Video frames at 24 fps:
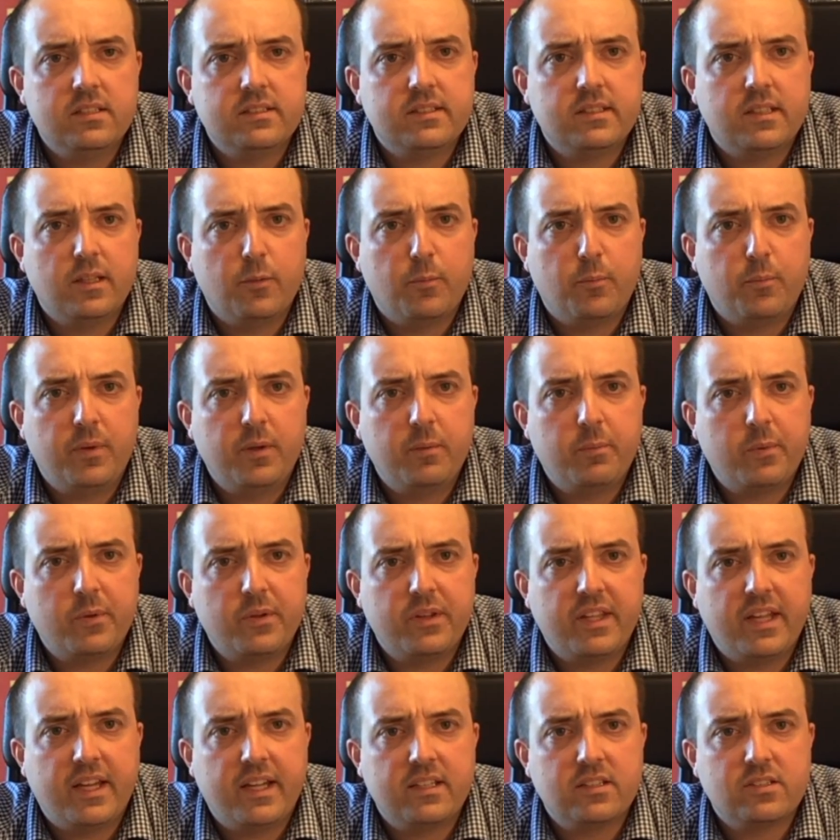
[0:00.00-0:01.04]
the people
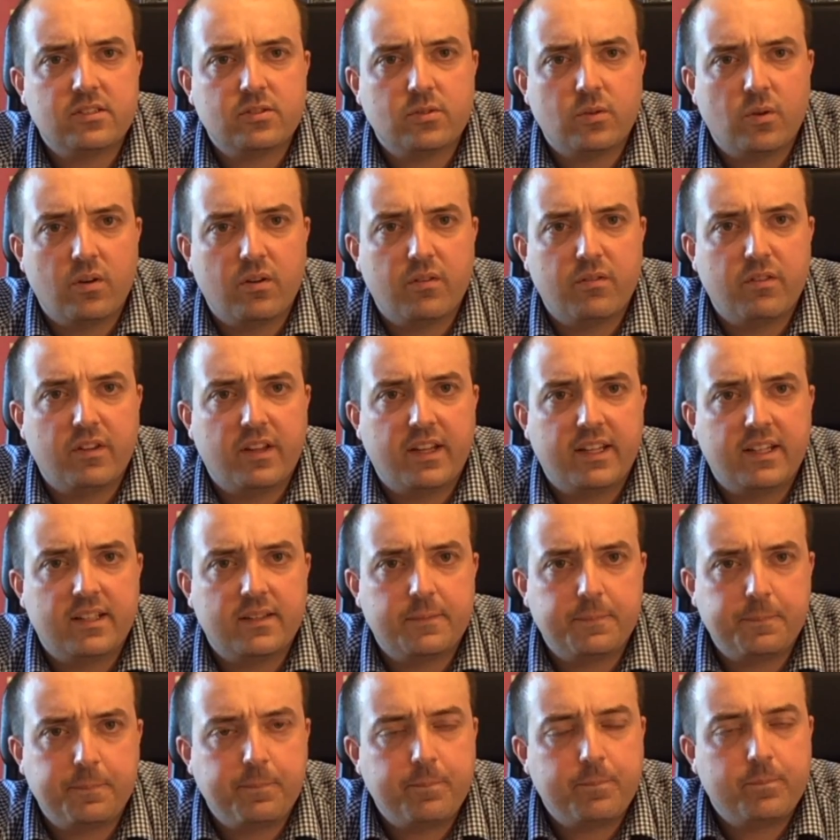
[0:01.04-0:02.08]
that sort of like
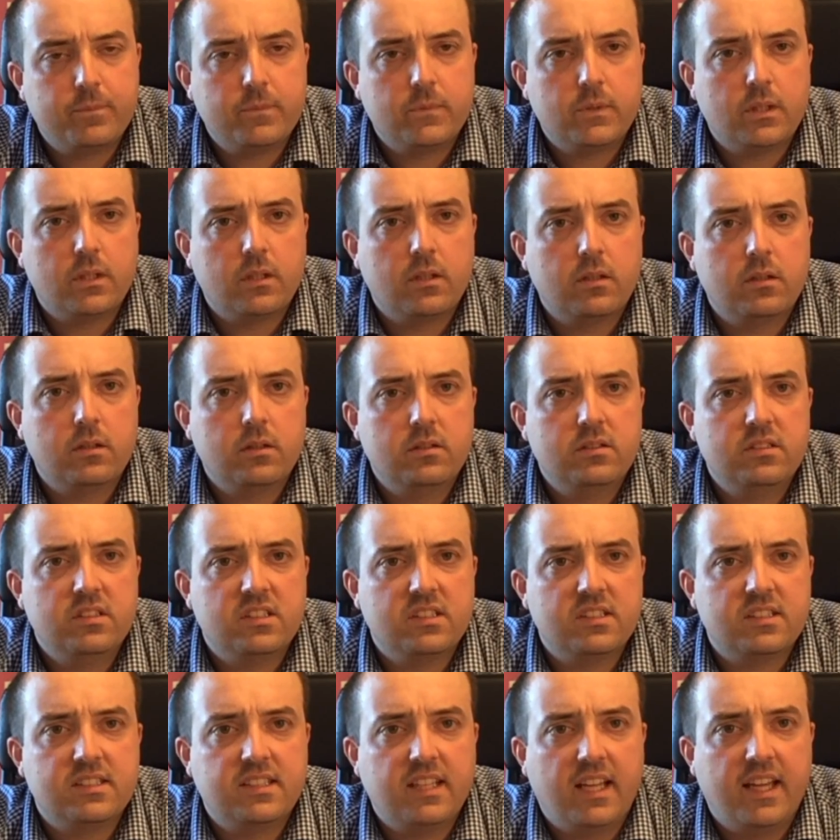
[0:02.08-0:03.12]

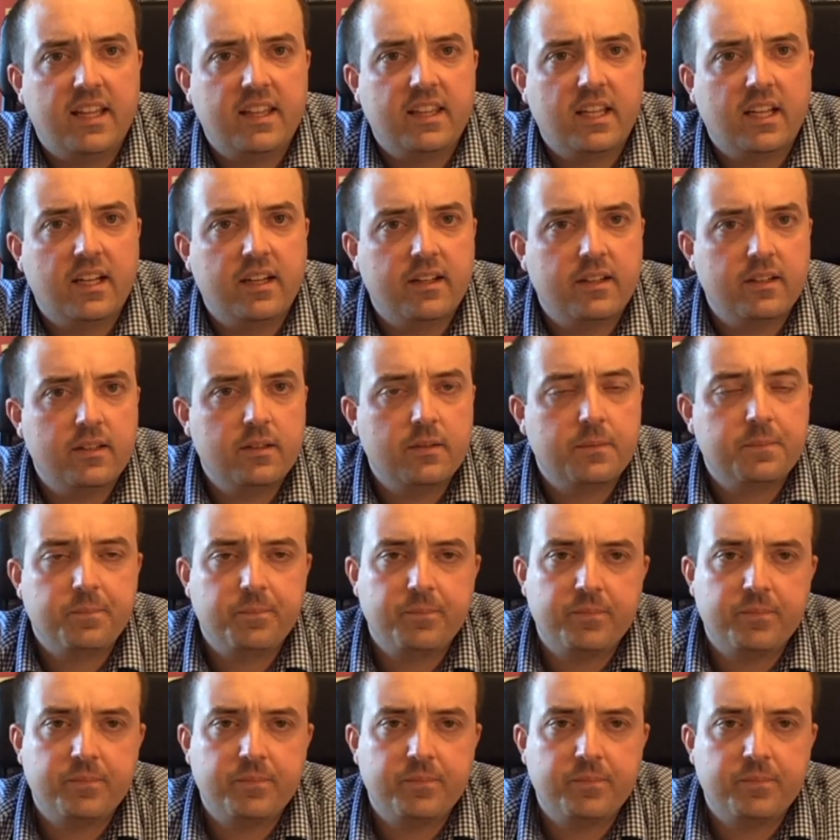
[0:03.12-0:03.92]
just stand there.